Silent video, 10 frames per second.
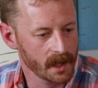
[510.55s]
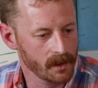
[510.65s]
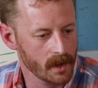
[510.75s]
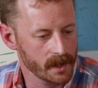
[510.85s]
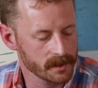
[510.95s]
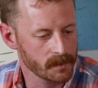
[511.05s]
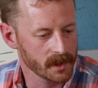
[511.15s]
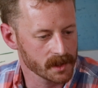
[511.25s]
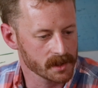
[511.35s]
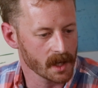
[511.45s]
anyway is
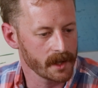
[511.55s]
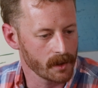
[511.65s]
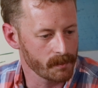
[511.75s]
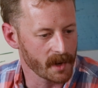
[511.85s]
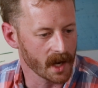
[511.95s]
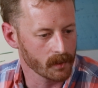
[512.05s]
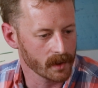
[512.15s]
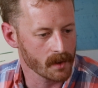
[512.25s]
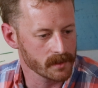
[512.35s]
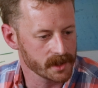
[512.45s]
because I know back
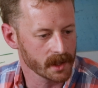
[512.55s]
when I was